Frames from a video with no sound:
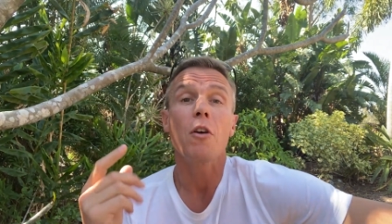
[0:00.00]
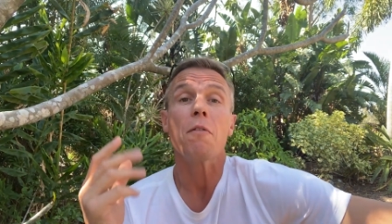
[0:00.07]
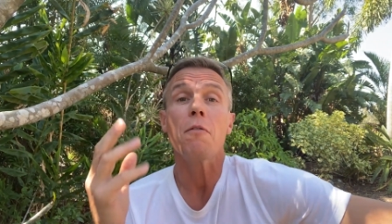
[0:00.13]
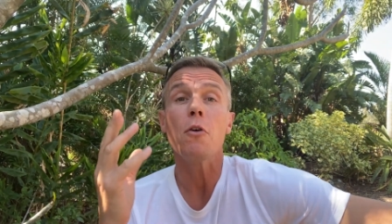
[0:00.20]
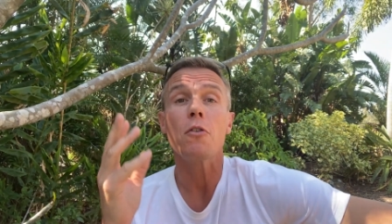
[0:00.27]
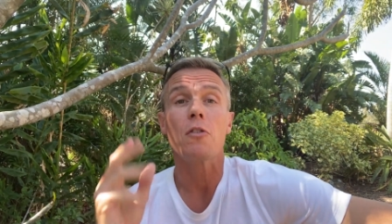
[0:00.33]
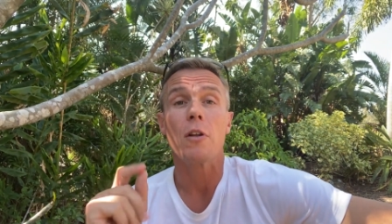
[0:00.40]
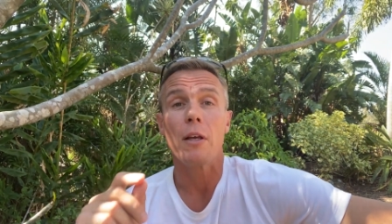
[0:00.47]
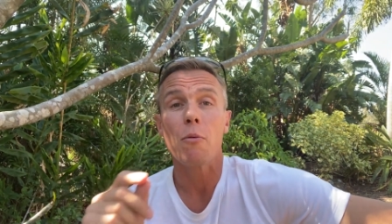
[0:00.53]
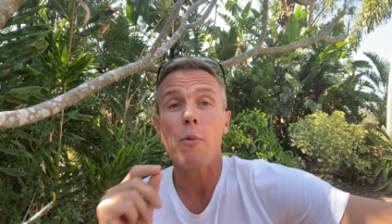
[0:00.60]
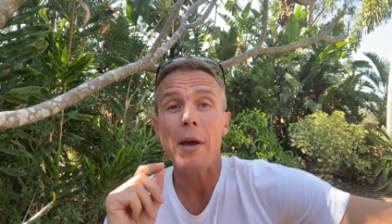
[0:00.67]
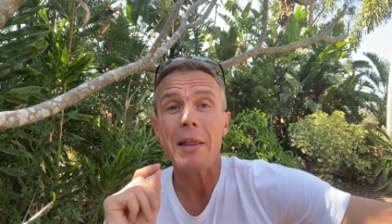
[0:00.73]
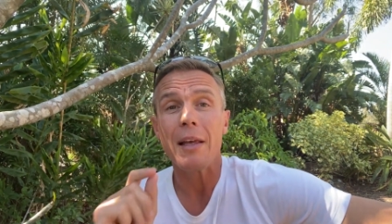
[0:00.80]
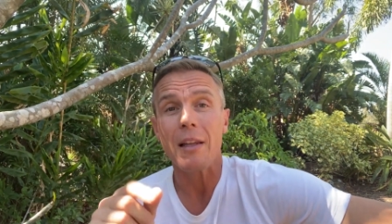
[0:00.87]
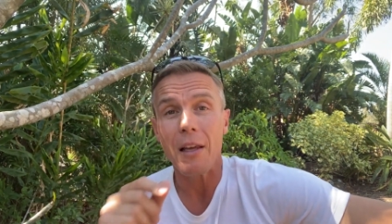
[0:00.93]
So fortunately,
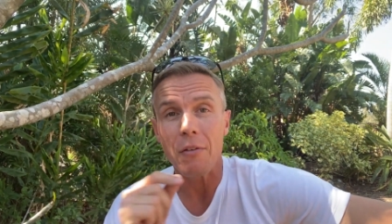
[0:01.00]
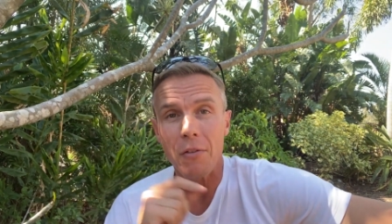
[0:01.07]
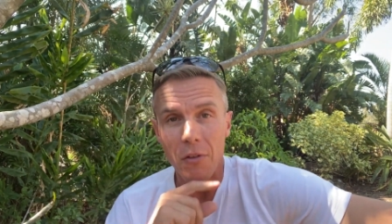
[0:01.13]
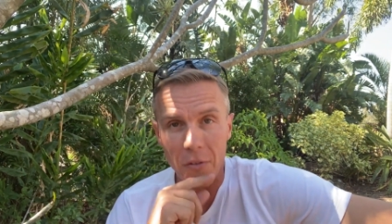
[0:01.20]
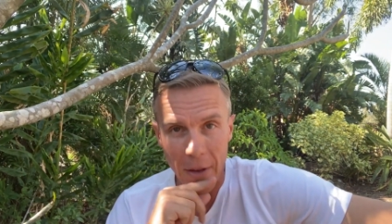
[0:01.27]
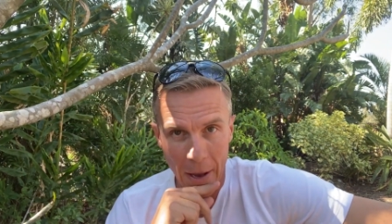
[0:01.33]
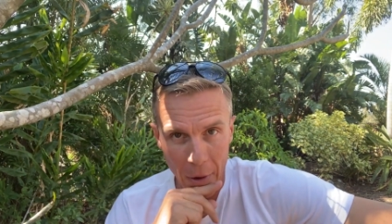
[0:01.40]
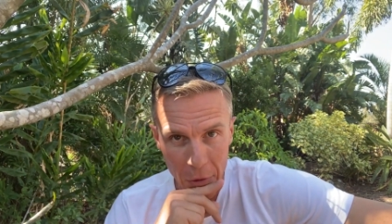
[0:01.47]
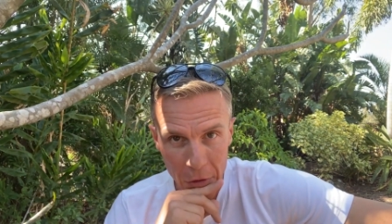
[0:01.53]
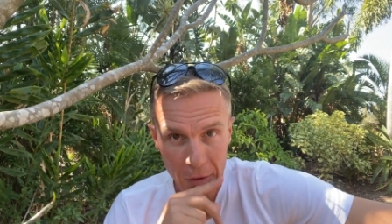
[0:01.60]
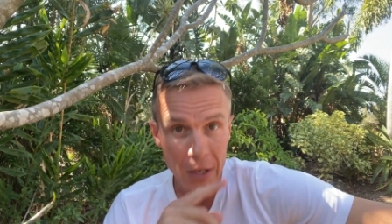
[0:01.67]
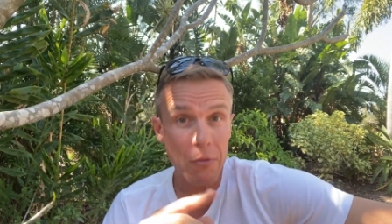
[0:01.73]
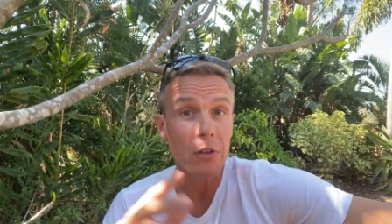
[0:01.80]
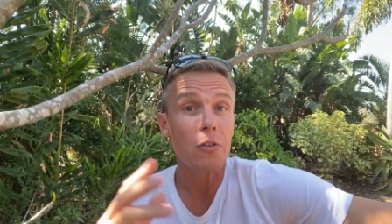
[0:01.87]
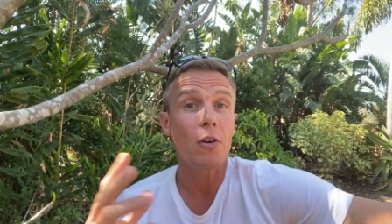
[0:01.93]
where that leaves us now is
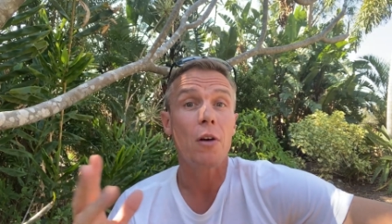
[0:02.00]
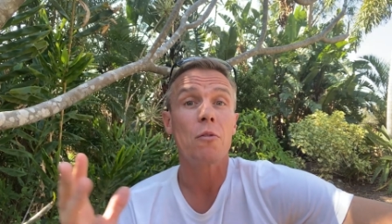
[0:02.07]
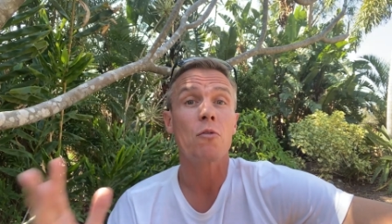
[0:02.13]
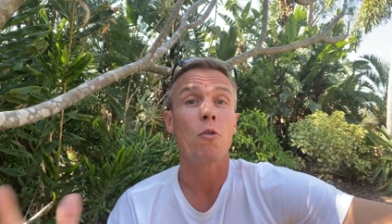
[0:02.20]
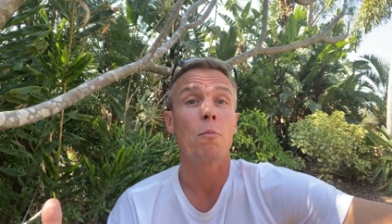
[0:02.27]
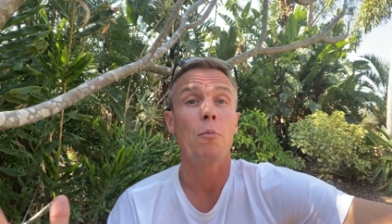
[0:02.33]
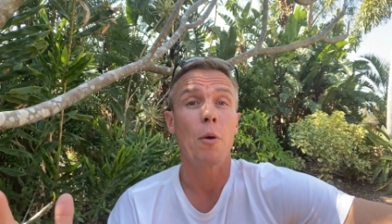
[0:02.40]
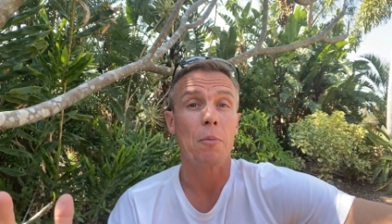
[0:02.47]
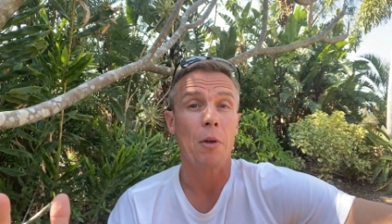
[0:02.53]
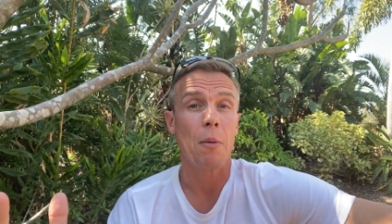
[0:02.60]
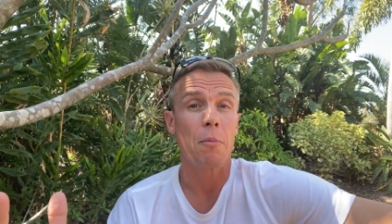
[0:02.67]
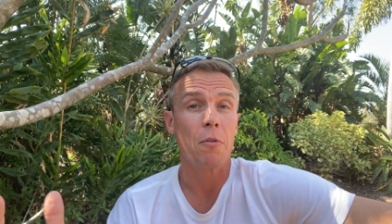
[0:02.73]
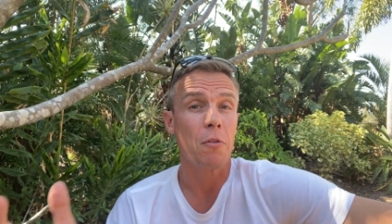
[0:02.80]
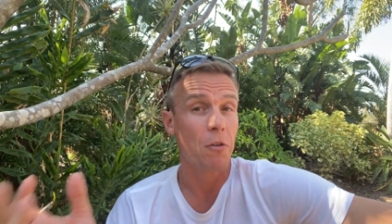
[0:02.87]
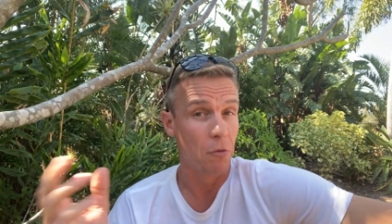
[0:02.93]
that every time someone pops
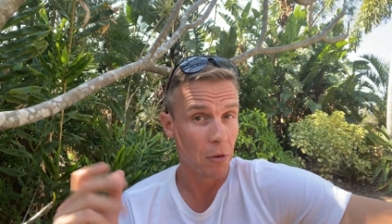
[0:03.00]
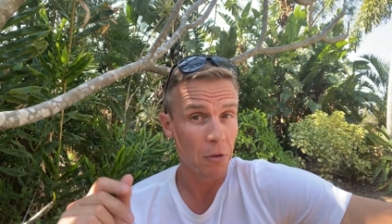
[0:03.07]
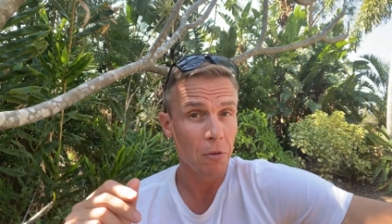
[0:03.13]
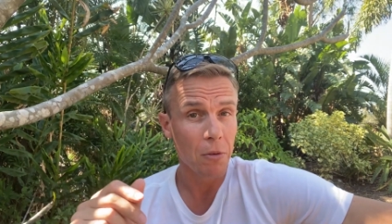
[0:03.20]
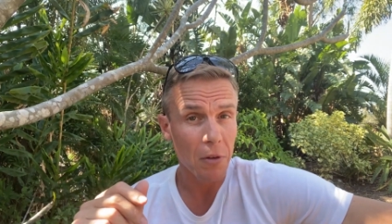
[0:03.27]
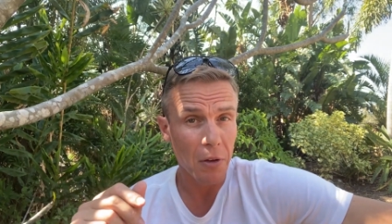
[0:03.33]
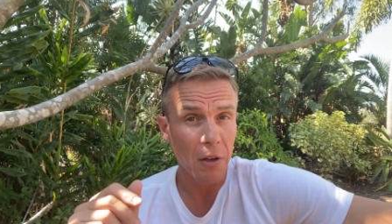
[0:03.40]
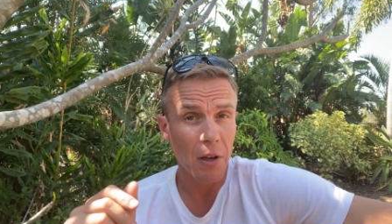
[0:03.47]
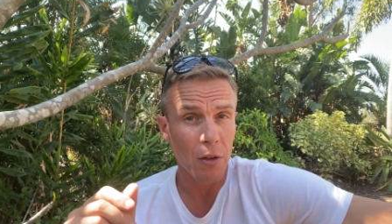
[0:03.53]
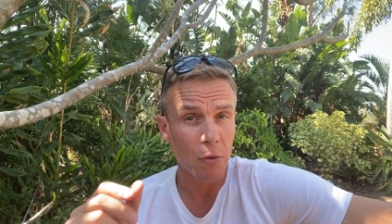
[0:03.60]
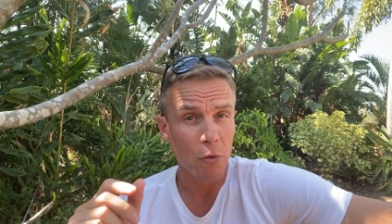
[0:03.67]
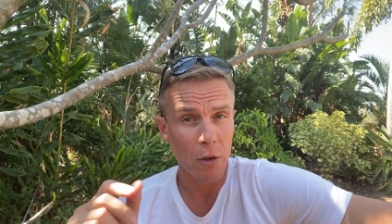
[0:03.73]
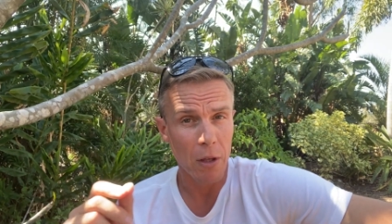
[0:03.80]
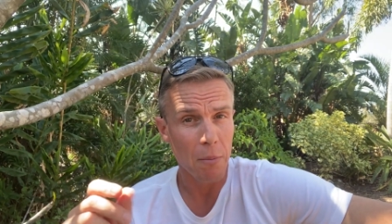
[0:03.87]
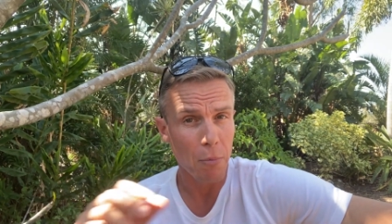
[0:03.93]
up and says visual indicators
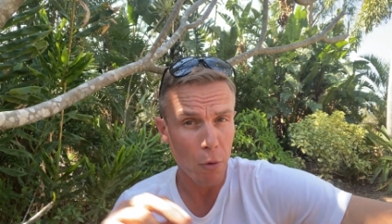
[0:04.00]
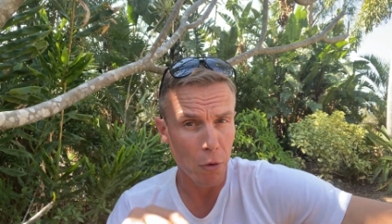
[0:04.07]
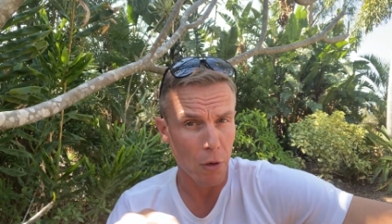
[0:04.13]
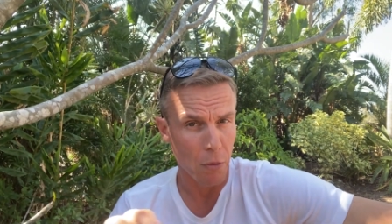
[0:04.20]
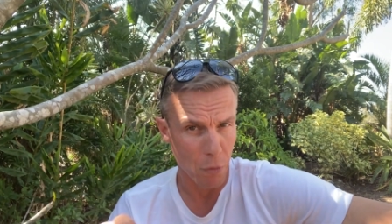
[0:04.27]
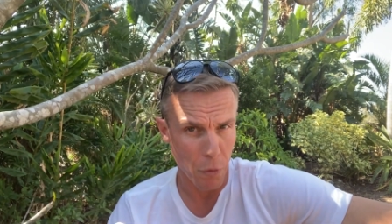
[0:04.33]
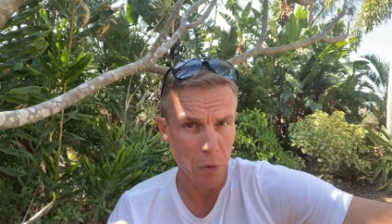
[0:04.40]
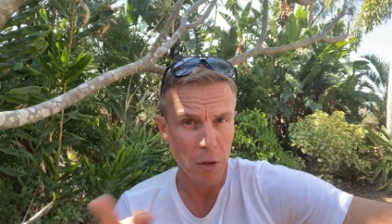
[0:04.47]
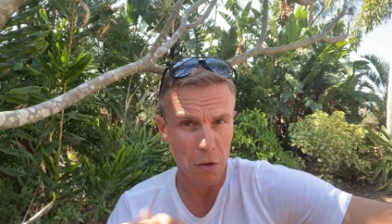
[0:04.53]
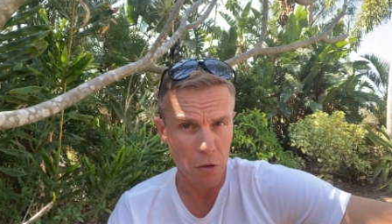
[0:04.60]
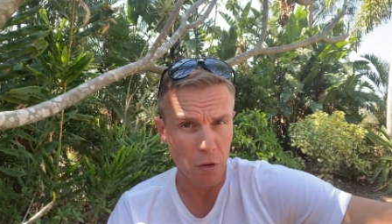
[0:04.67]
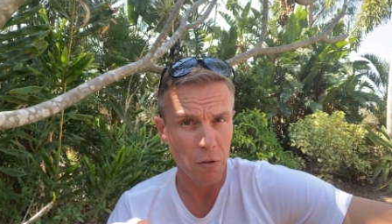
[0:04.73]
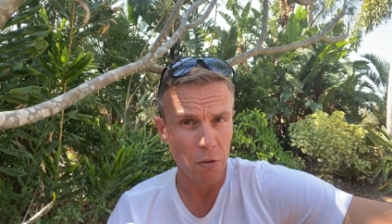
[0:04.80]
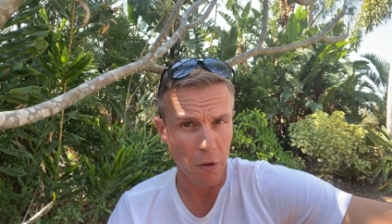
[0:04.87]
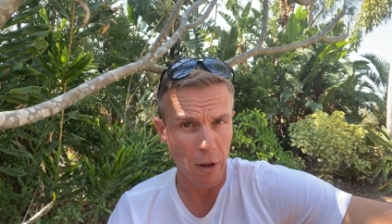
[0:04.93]
are really important and we really
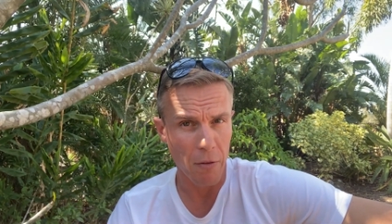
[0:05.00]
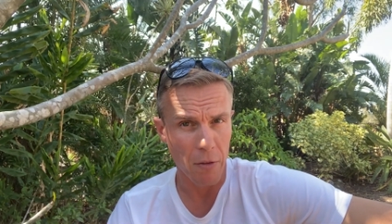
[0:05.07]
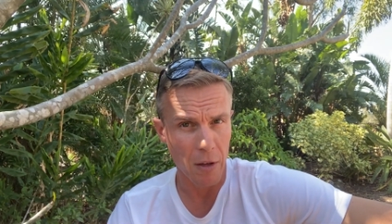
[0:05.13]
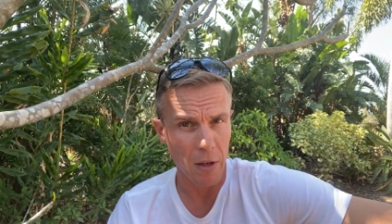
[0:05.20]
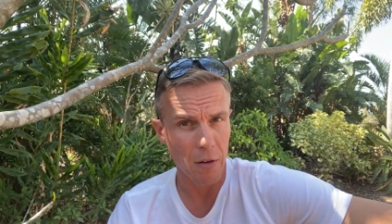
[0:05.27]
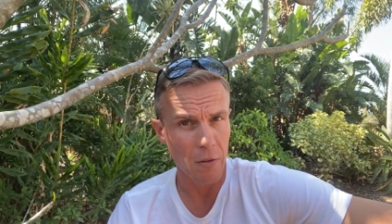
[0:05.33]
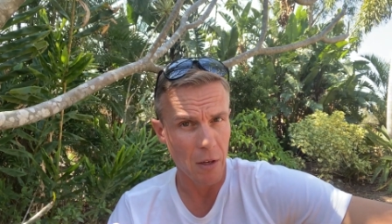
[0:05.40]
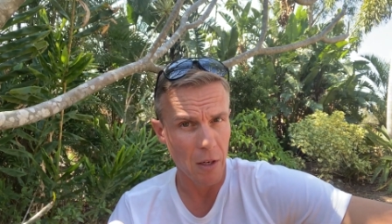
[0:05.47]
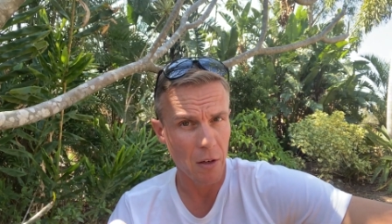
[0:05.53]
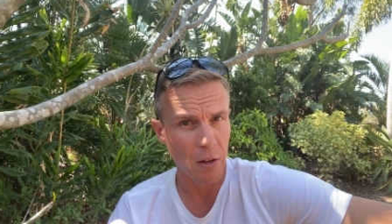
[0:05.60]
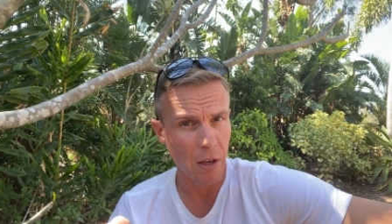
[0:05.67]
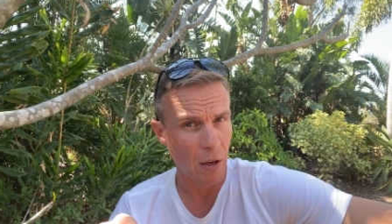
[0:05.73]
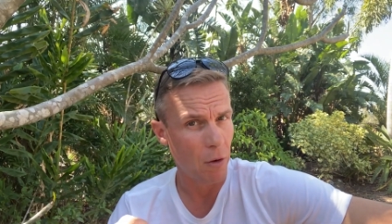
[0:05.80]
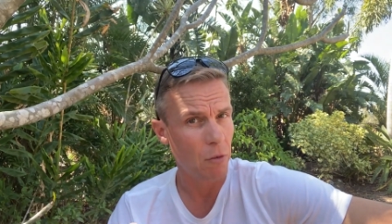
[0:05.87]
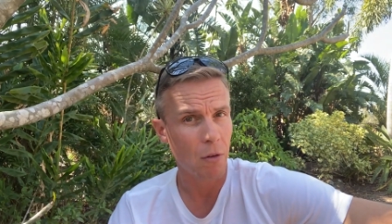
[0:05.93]
should still have the EV
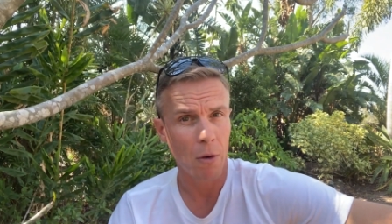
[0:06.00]
indicator,